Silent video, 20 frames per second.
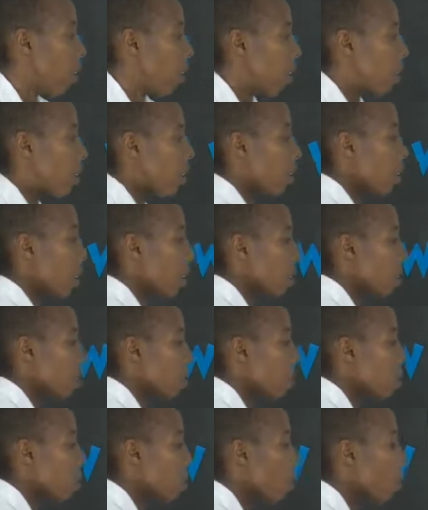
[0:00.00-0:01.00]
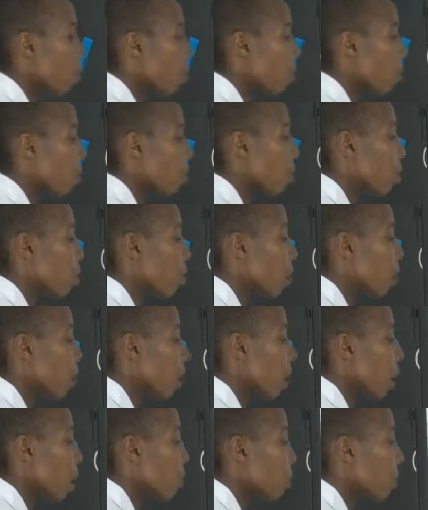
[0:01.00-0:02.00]
It does through
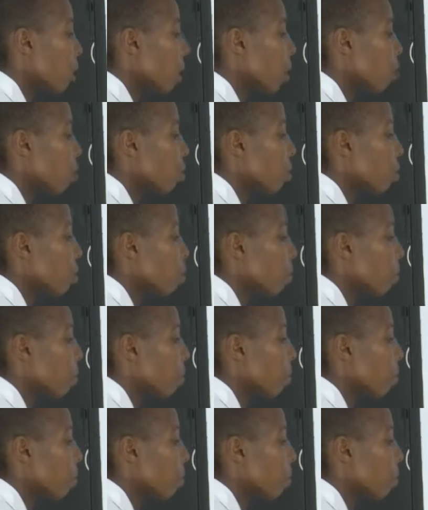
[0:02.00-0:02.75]
deamination.